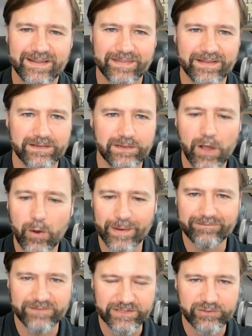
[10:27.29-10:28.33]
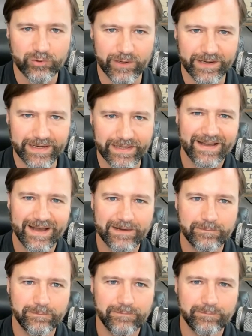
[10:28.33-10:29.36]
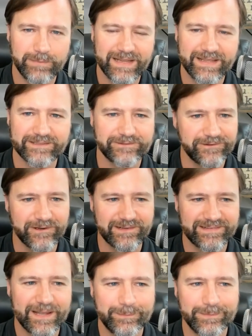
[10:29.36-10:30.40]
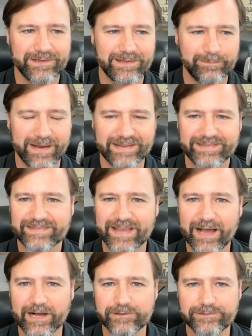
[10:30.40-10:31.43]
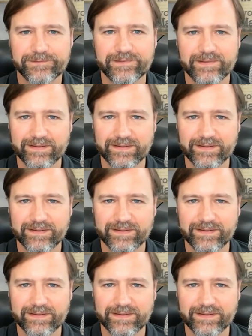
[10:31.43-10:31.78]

the low inventory, uh, because, for example, myself,